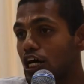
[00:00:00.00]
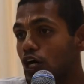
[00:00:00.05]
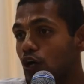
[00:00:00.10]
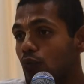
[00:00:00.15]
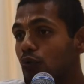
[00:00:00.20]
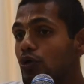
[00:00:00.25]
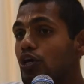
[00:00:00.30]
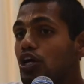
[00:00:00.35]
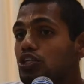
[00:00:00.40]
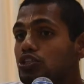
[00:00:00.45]

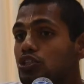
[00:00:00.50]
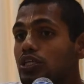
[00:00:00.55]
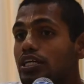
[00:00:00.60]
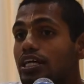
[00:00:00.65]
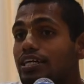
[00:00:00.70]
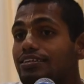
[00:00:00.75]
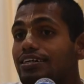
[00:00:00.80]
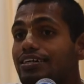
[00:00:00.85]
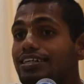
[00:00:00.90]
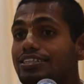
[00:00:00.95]
we also
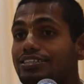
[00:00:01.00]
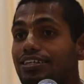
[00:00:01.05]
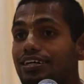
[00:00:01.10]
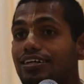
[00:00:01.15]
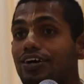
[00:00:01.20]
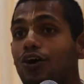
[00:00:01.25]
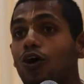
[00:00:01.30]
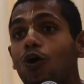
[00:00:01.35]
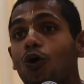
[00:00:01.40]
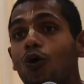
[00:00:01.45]
get the
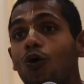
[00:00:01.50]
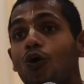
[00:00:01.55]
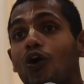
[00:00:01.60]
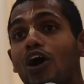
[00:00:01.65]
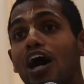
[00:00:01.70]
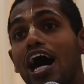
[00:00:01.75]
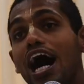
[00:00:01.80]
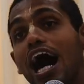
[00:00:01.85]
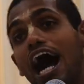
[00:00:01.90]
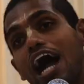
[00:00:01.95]
desire,
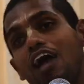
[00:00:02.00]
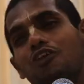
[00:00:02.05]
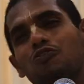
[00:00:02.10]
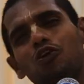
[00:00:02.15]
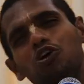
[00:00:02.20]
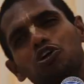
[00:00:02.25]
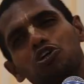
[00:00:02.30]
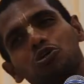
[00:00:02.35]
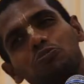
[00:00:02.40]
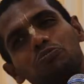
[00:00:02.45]
oh, I
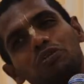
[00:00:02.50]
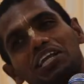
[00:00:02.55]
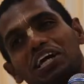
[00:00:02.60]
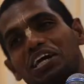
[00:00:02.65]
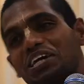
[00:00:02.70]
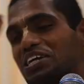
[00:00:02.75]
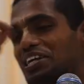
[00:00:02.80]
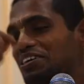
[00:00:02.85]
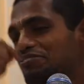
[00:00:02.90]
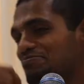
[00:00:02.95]
want to be
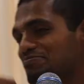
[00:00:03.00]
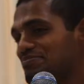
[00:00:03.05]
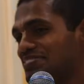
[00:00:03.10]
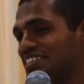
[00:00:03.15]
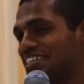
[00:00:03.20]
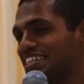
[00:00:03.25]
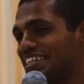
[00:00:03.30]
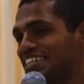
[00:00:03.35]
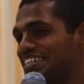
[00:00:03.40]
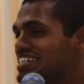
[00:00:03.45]
like him.
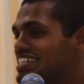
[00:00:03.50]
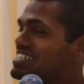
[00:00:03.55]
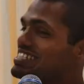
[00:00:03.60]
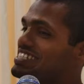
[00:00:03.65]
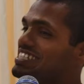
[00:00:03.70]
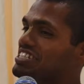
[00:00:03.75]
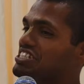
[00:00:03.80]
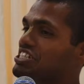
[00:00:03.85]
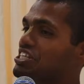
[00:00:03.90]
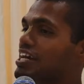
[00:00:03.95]
He's
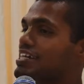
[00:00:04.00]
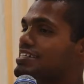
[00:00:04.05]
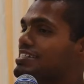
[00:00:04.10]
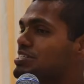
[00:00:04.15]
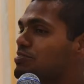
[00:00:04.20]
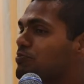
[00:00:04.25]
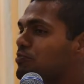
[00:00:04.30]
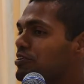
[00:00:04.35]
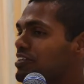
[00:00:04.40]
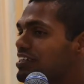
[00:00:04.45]
such a nice
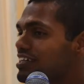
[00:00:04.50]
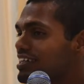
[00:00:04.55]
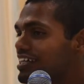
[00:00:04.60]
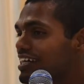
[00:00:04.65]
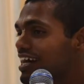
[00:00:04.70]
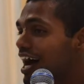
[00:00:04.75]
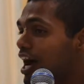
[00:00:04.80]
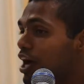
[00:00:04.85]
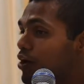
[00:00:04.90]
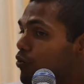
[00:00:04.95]
devotee.
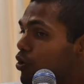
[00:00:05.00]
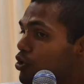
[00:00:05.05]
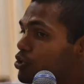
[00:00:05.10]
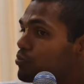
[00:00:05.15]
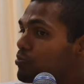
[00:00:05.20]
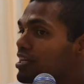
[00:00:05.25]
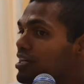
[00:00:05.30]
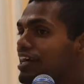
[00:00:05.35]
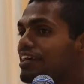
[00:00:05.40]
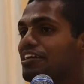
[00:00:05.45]
I want to
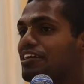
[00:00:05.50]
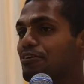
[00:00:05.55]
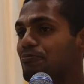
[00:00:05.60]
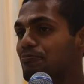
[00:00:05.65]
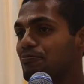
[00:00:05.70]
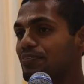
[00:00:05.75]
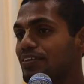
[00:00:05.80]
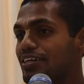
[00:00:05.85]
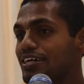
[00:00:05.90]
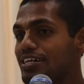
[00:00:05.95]
be like him.
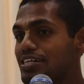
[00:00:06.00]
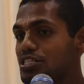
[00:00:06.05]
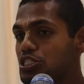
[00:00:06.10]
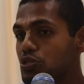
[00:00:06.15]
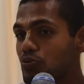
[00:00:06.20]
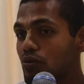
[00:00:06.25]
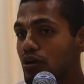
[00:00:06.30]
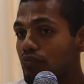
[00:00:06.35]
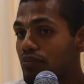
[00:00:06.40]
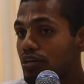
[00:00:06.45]

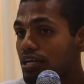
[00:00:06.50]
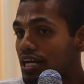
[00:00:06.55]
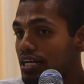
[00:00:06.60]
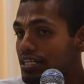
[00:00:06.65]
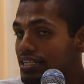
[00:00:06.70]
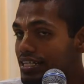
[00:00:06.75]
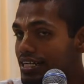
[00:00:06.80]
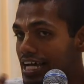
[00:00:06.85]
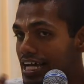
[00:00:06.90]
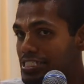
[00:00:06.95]
So when we get
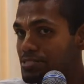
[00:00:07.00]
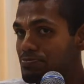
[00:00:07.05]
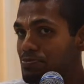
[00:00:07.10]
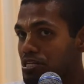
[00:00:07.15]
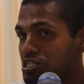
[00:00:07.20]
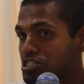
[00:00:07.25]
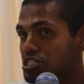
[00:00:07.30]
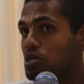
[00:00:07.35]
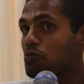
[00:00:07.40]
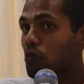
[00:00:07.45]
that
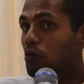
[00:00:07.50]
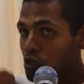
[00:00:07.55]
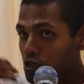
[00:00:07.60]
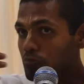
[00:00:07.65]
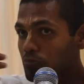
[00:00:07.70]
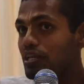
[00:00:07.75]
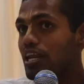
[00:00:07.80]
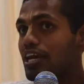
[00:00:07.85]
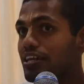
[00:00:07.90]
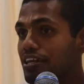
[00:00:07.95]
aspiration, I want to
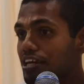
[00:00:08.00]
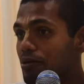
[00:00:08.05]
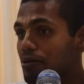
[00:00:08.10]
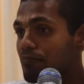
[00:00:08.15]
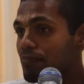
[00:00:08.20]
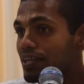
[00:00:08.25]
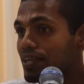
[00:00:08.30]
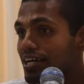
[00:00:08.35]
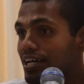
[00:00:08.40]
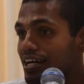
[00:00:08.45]
be like
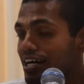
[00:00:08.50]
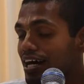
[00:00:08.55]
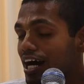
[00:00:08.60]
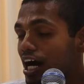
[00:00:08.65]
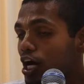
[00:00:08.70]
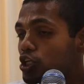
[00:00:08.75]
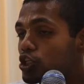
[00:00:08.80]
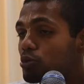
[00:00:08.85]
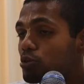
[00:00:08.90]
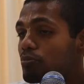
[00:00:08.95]
him,
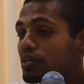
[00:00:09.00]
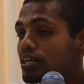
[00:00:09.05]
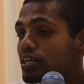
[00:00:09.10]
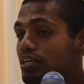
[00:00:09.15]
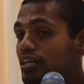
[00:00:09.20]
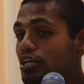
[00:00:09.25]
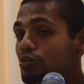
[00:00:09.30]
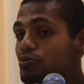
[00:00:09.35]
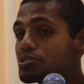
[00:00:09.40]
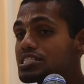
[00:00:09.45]

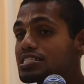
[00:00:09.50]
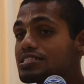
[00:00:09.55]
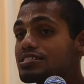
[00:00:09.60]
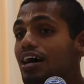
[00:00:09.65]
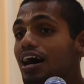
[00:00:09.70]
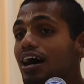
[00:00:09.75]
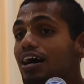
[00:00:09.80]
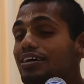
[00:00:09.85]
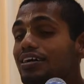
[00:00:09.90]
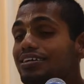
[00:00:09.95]
automatically we
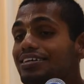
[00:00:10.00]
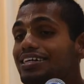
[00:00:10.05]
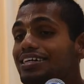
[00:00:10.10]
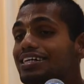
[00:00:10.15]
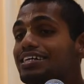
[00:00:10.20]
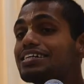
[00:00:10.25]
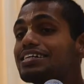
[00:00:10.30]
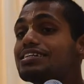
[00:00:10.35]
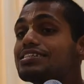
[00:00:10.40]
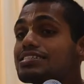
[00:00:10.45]
start
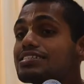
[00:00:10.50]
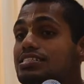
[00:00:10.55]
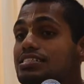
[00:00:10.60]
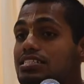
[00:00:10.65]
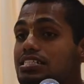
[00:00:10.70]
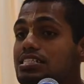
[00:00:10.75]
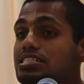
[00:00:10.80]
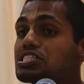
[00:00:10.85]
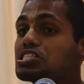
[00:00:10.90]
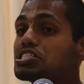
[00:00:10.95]

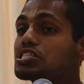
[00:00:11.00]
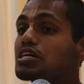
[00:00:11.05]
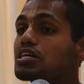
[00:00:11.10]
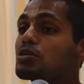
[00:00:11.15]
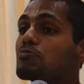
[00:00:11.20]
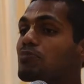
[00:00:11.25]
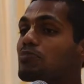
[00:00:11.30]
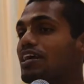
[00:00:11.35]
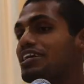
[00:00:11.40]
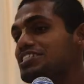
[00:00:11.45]

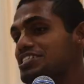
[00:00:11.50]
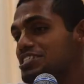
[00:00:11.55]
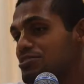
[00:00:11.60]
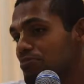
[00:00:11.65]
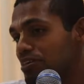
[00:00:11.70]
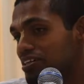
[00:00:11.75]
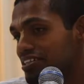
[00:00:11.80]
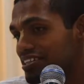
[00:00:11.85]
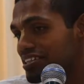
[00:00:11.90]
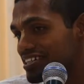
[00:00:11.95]
sincerely practicing
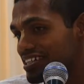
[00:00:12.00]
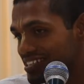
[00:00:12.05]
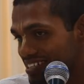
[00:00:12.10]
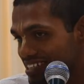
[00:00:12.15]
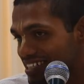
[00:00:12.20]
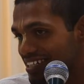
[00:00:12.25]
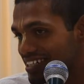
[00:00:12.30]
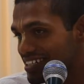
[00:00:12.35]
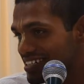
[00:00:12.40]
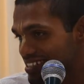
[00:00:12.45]
bhakti.
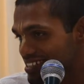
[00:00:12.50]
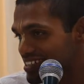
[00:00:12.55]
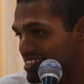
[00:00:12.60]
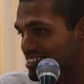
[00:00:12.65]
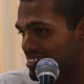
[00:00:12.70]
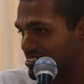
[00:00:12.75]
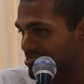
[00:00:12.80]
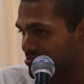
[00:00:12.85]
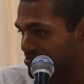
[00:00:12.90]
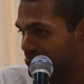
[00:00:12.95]
Isn't
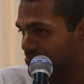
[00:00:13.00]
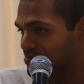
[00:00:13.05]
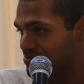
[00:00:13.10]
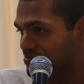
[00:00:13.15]
it?